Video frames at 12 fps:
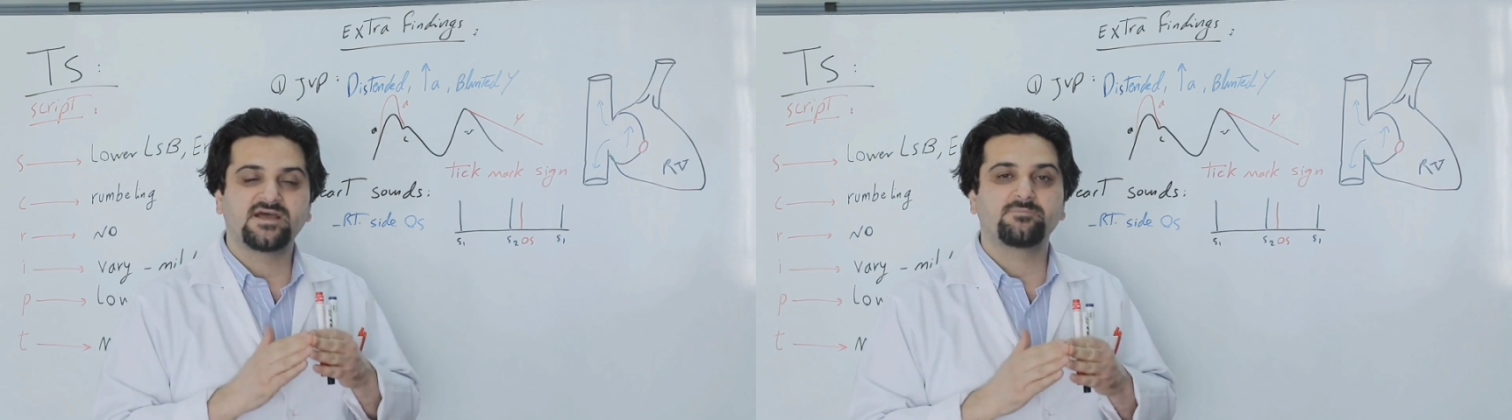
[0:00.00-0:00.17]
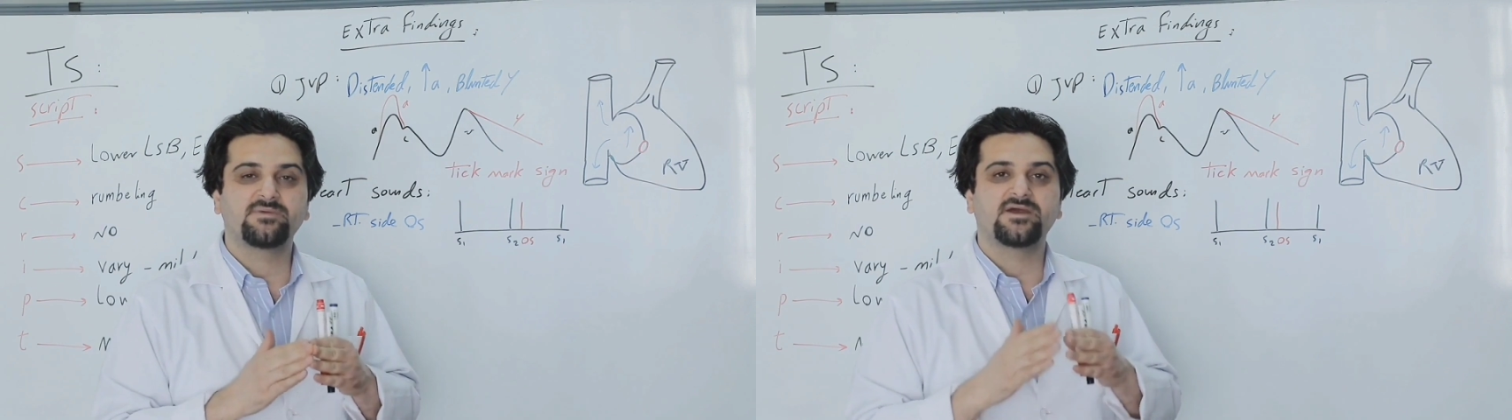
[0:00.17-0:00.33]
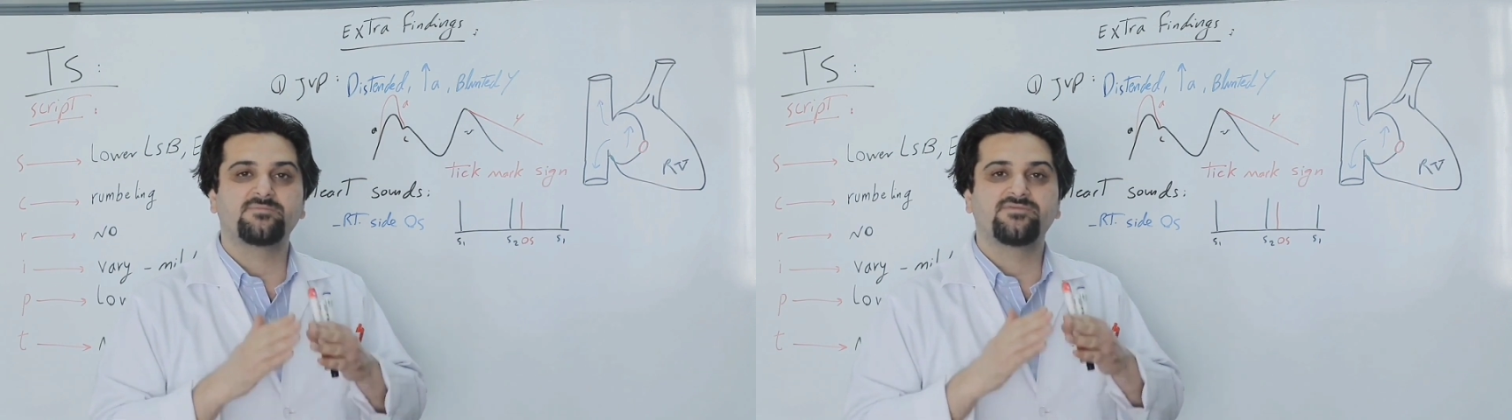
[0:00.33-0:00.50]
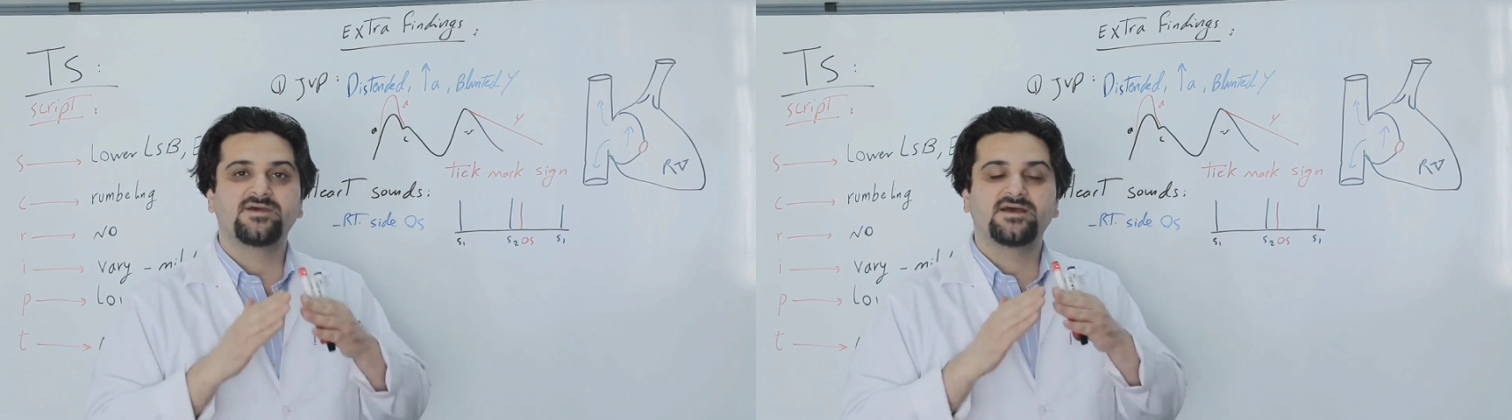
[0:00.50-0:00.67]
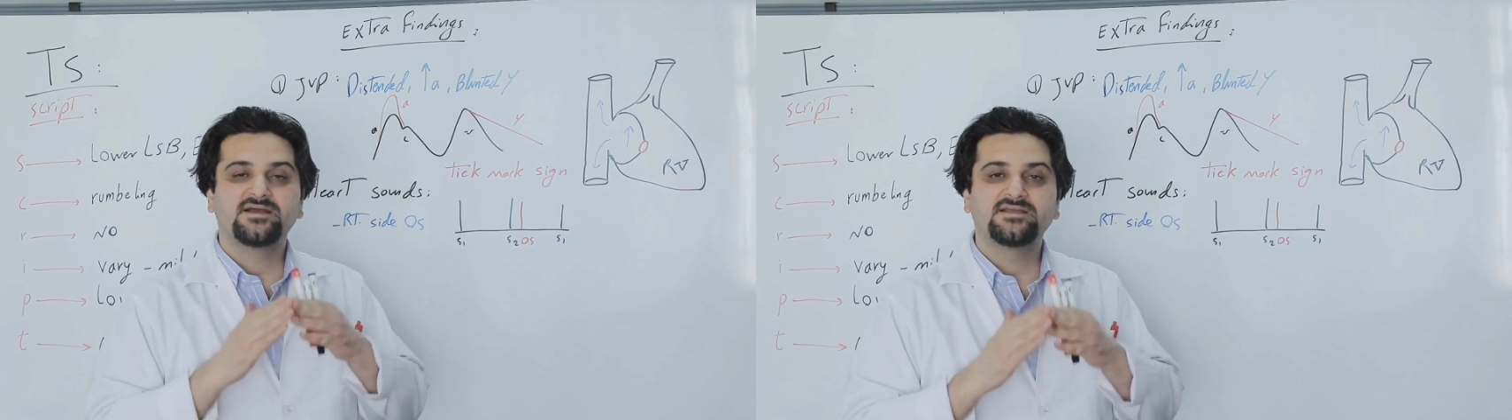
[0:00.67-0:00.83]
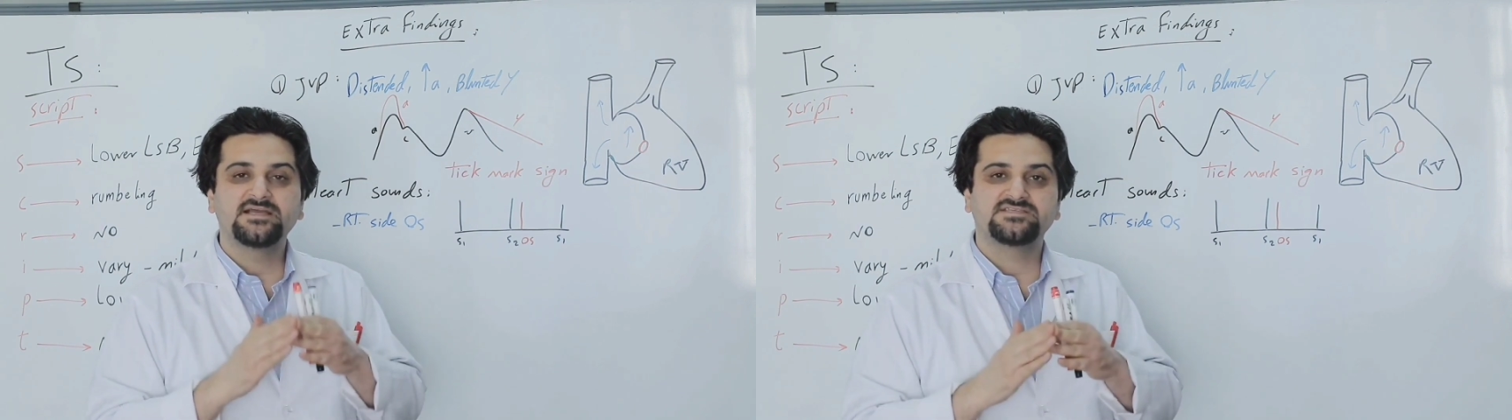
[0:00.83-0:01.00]
have become
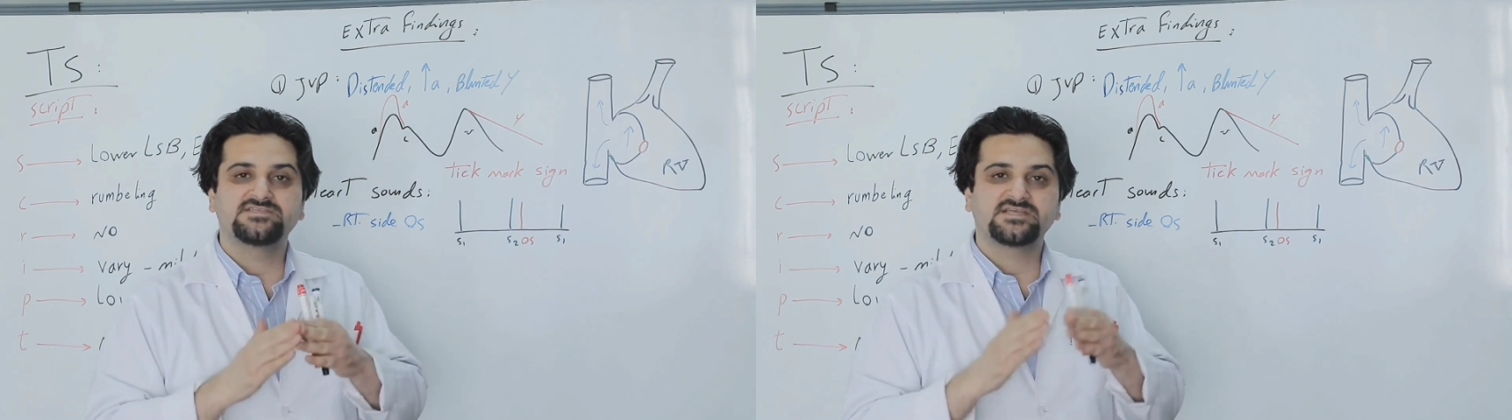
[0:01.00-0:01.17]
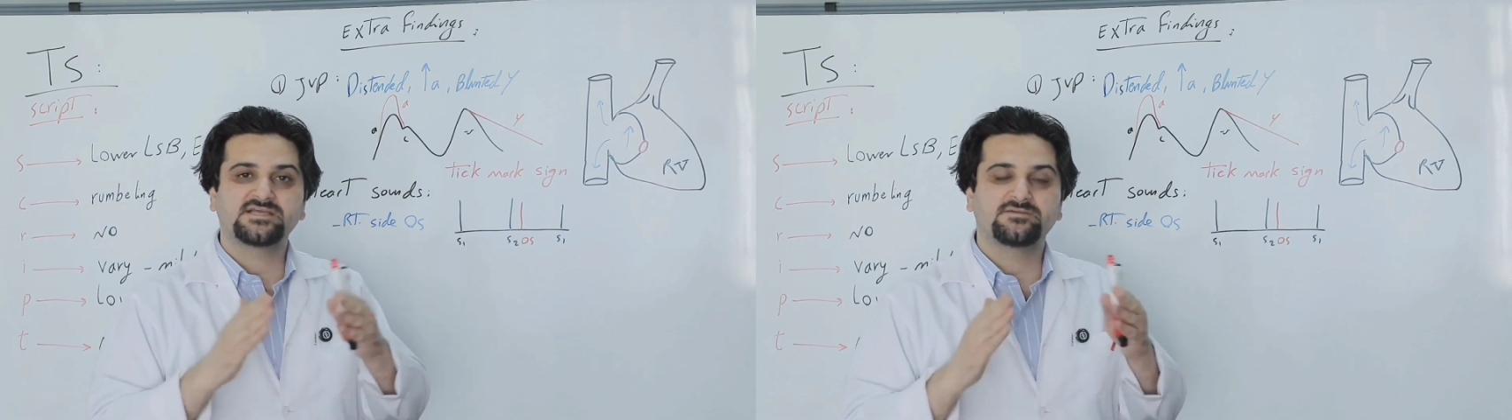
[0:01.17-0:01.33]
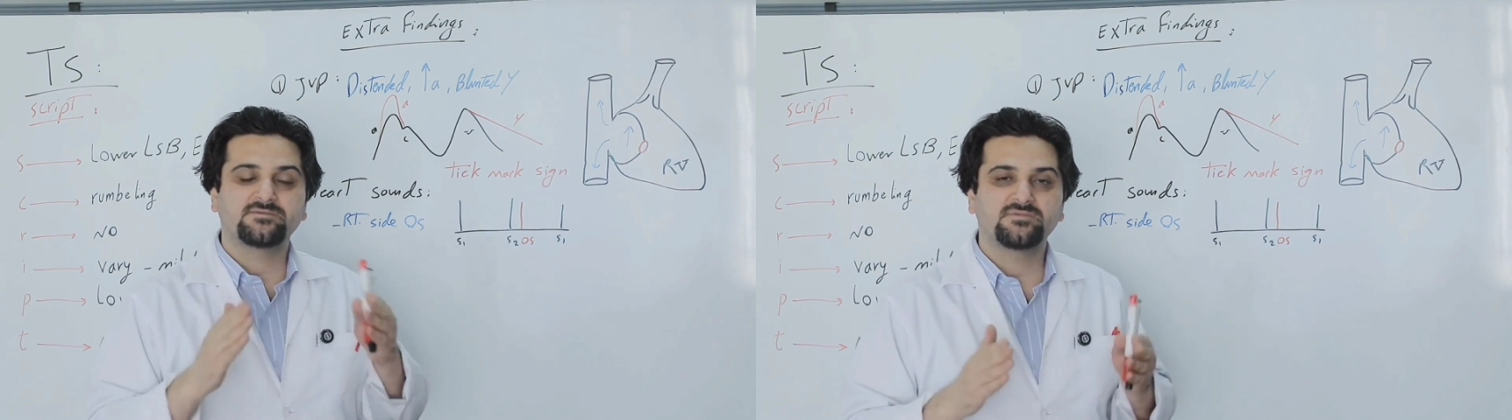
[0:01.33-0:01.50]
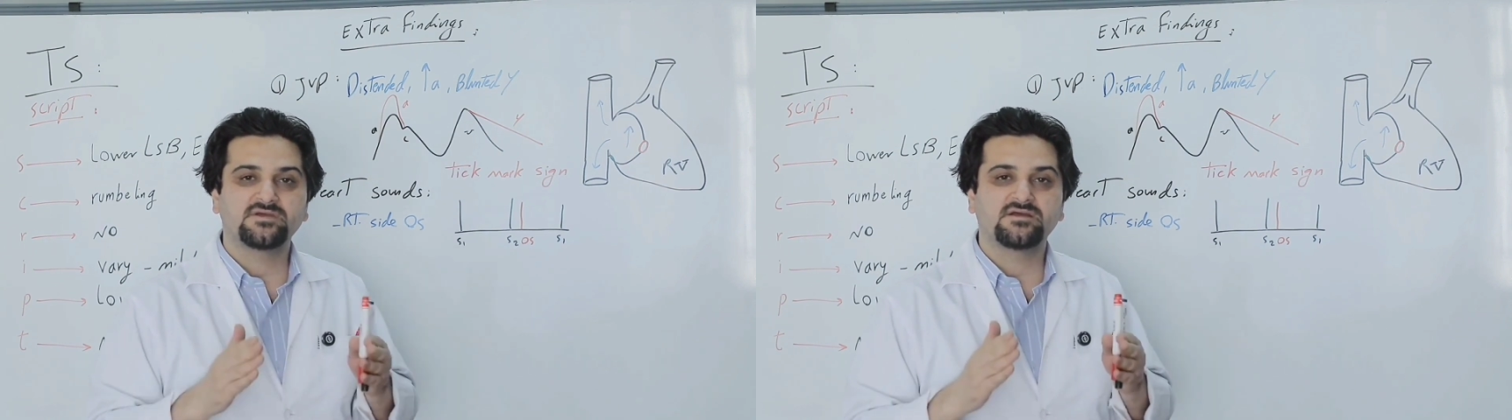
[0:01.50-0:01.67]
thickened and stiff,